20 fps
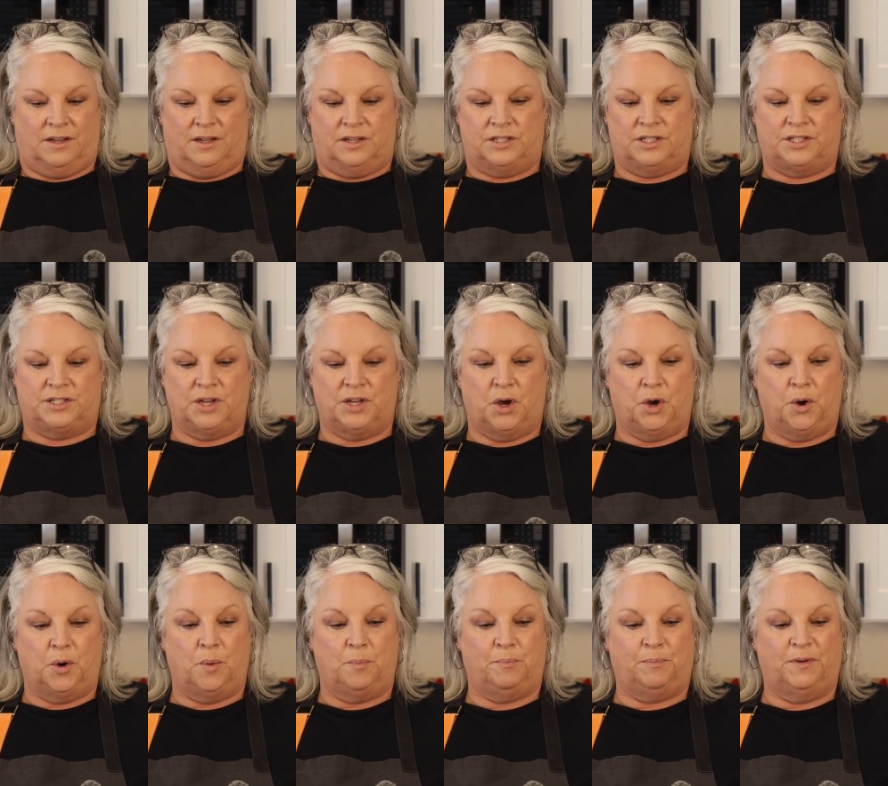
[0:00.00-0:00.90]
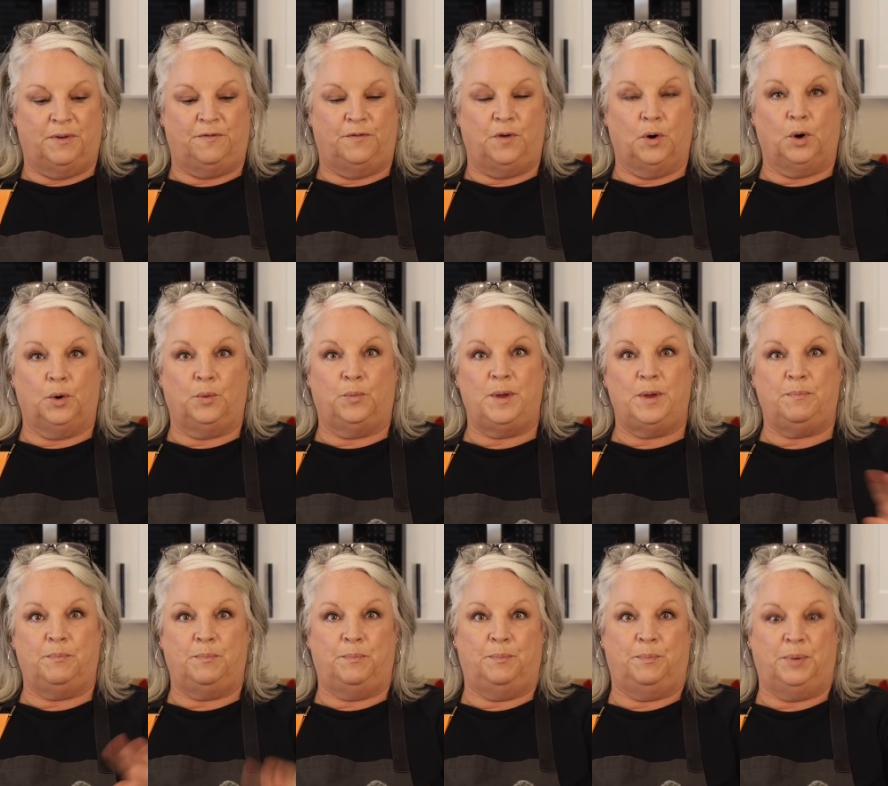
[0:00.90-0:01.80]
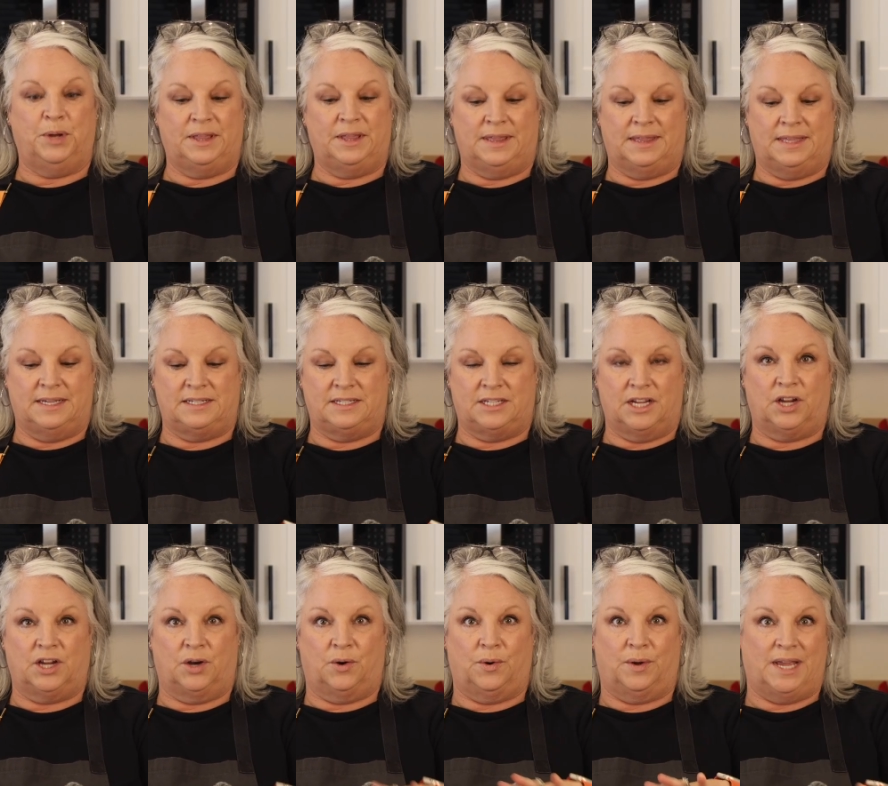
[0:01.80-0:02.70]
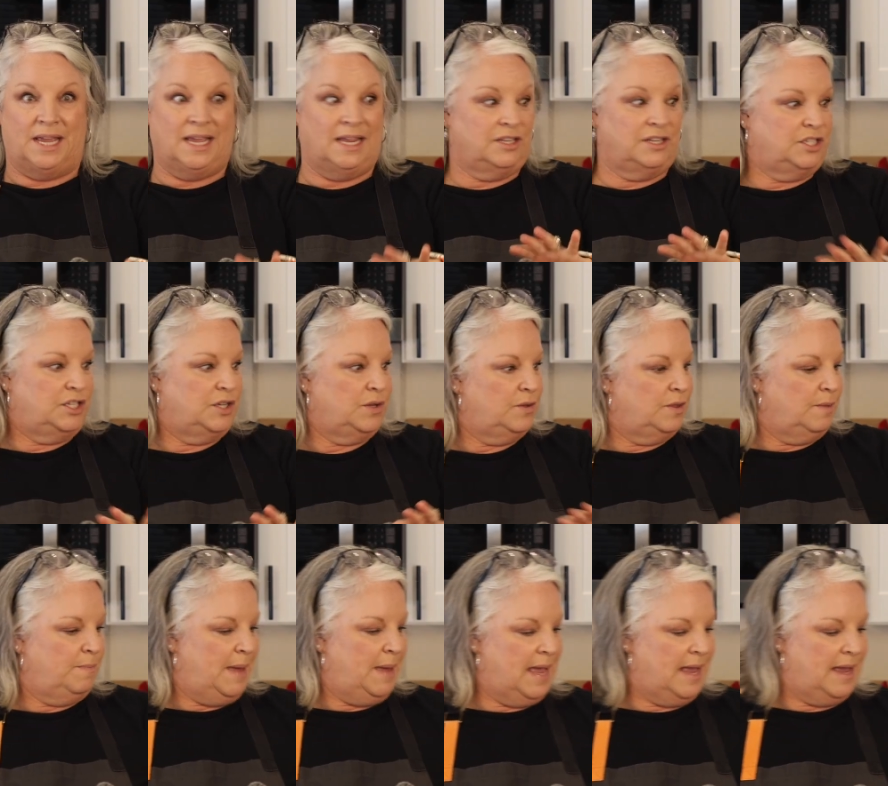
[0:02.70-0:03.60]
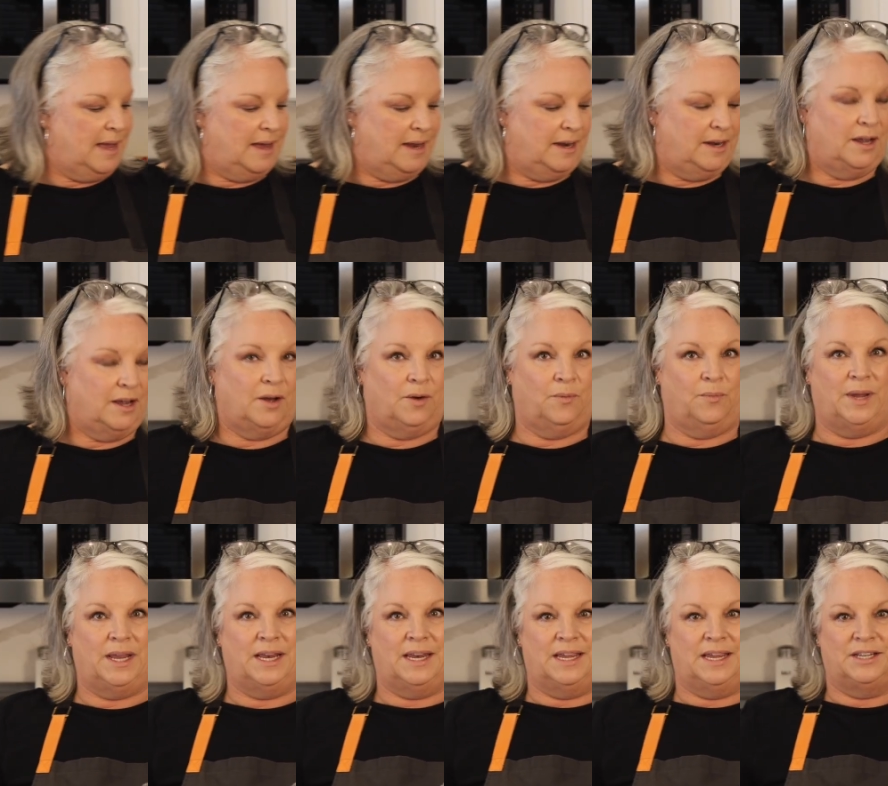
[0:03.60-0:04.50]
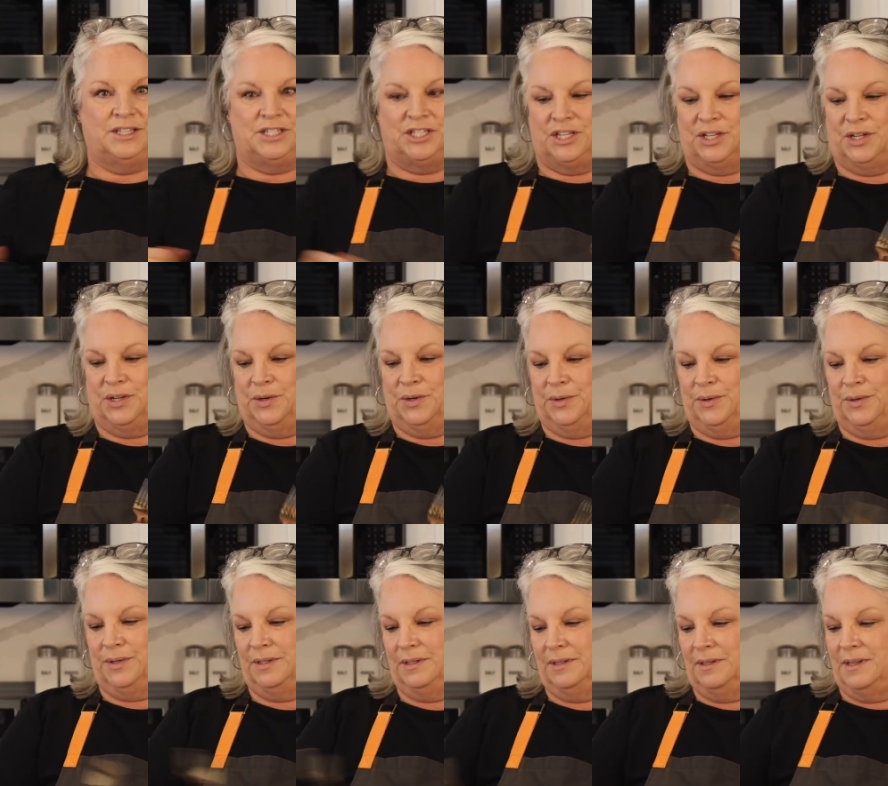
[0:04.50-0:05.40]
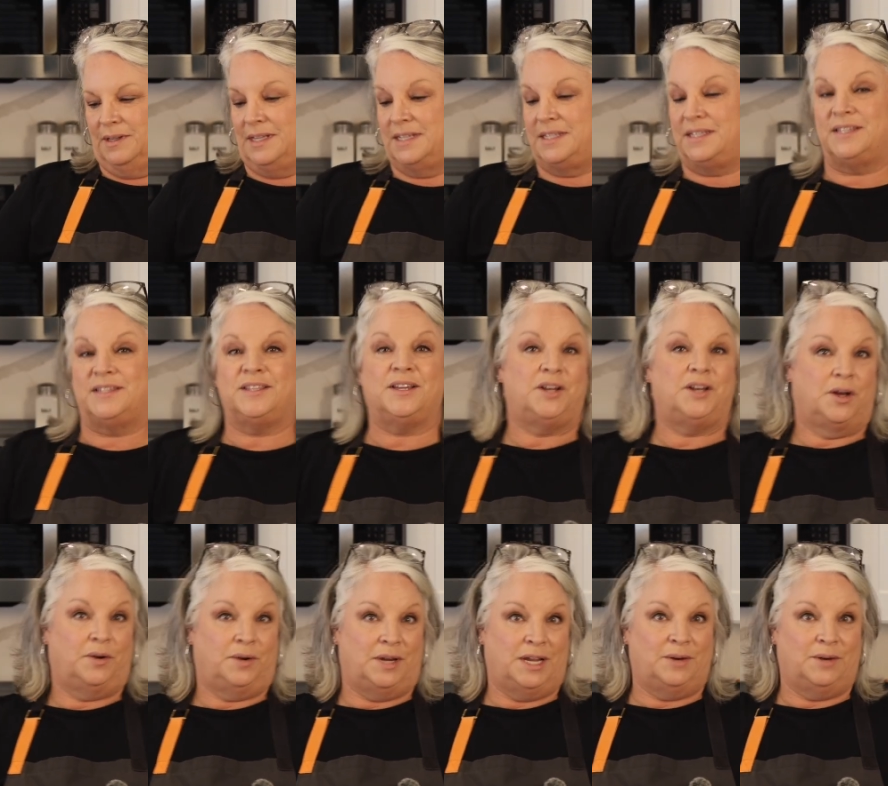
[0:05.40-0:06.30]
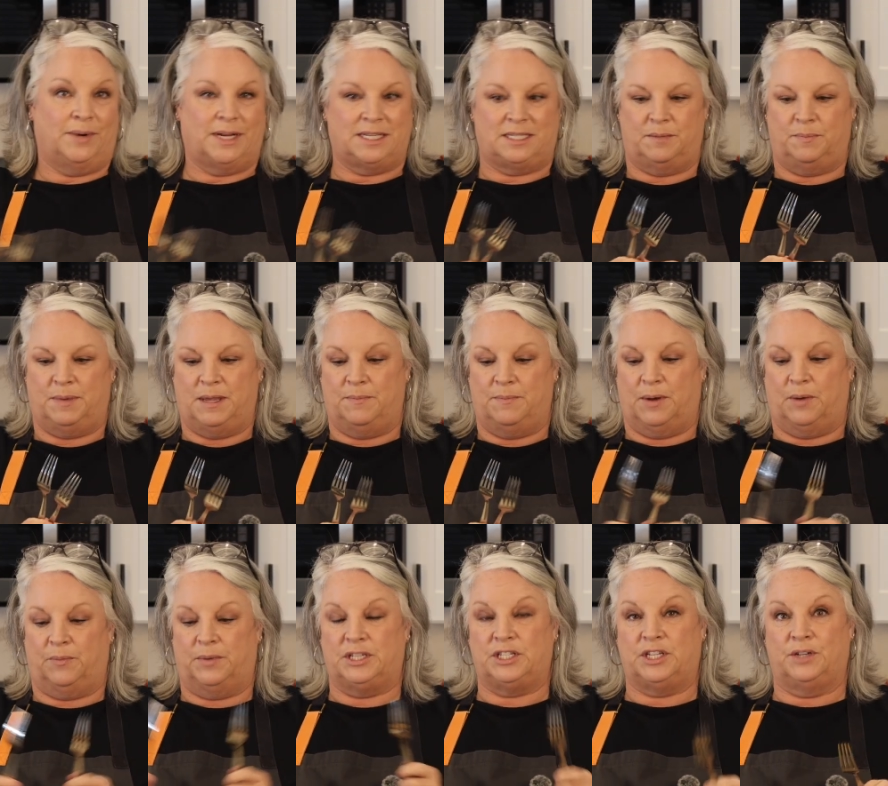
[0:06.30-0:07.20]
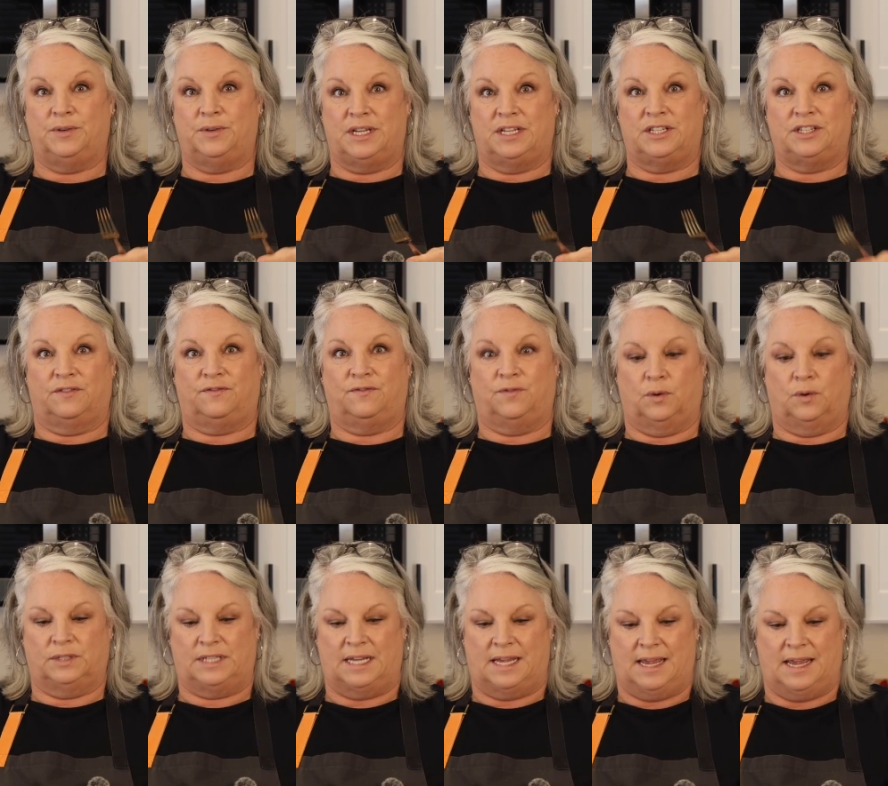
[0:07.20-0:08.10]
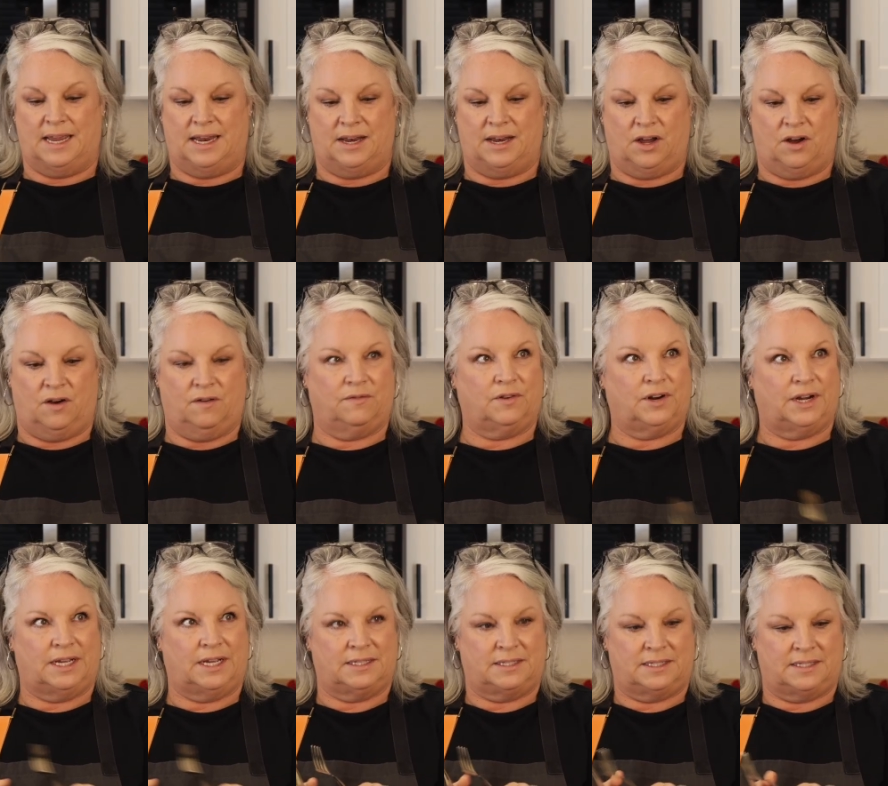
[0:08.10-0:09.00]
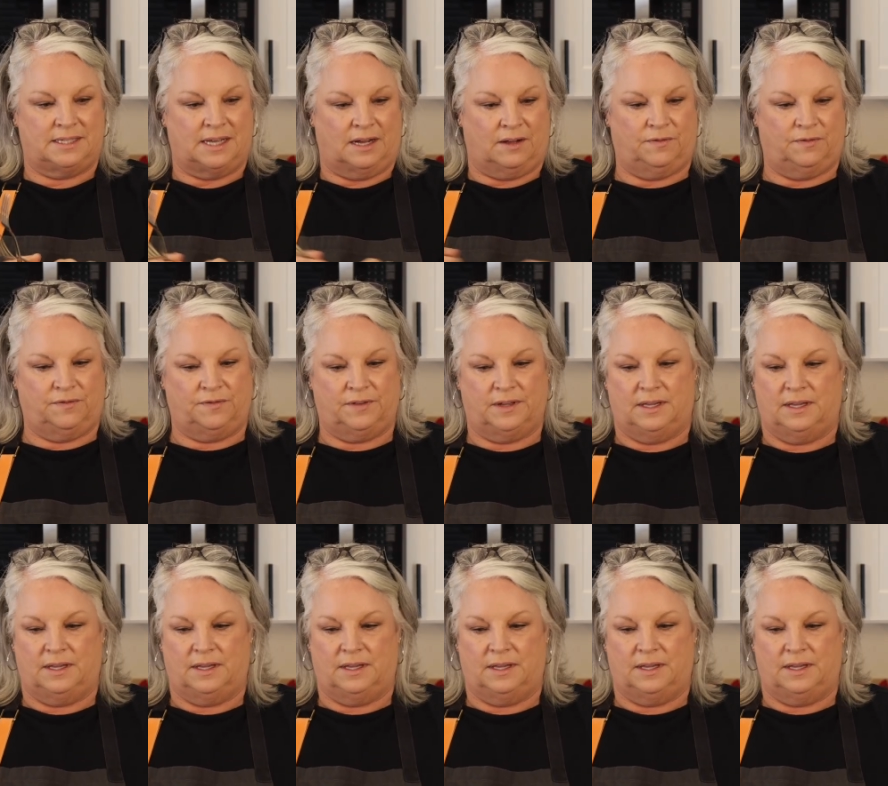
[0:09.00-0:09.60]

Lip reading: So before we put the dough into the pan, we need to, this is a no-knead recipe, but we do need to fold it in over itself.